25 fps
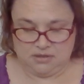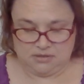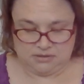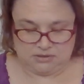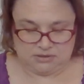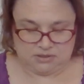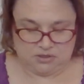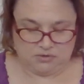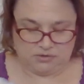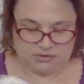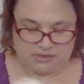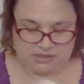
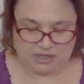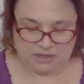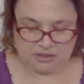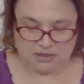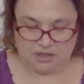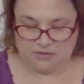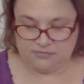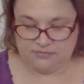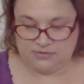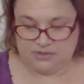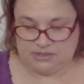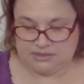So, because I
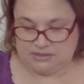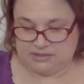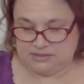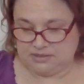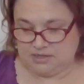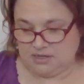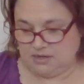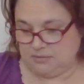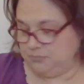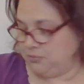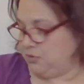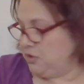love this
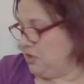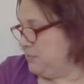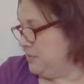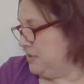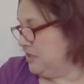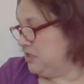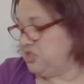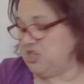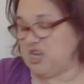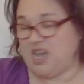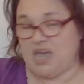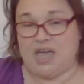pretty
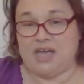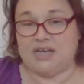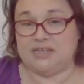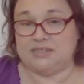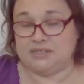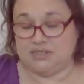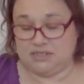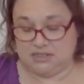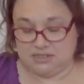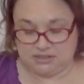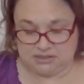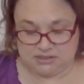much
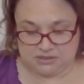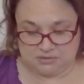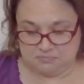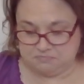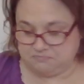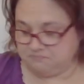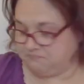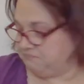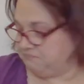as is.